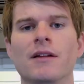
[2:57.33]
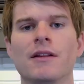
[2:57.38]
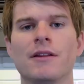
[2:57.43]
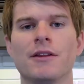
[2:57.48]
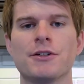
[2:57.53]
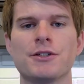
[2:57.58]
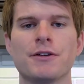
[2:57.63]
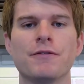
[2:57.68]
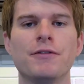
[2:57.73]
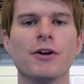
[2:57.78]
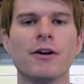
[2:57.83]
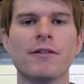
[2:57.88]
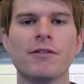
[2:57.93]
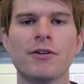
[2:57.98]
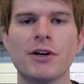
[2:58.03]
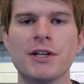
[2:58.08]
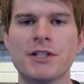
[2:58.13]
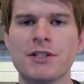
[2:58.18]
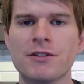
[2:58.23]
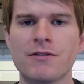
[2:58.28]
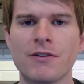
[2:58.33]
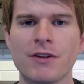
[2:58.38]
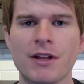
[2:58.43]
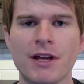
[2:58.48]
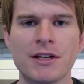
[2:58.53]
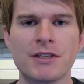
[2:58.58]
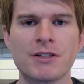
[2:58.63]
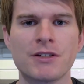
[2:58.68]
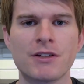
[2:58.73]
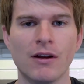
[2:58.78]
There's a few different reasons for
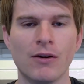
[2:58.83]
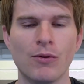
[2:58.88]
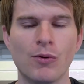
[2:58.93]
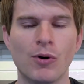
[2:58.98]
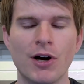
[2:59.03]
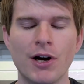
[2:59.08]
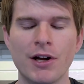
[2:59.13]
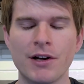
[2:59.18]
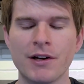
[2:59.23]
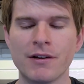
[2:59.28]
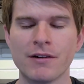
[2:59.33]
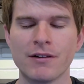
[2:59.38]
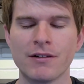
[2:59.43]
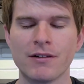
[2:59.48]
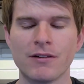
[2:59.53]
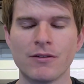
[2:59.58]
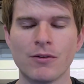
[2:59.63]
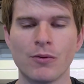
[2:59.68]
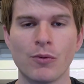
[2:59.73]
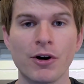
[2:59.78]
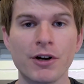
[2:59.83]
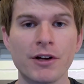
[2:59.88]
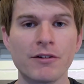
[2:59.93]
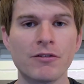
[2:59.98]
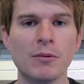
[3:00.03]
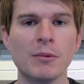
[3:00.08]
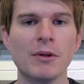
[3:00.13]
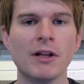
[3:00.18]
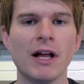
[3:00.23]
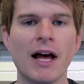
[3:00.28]
this. 1, working
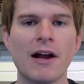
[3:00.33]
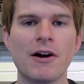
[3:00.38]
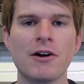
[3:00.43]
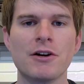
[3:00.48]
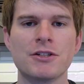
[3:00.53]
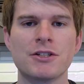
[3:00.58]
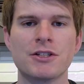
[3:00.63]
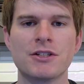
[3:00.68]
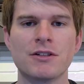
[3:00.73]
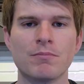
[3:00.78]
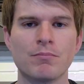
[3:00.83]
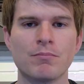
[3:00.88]
from a ladder is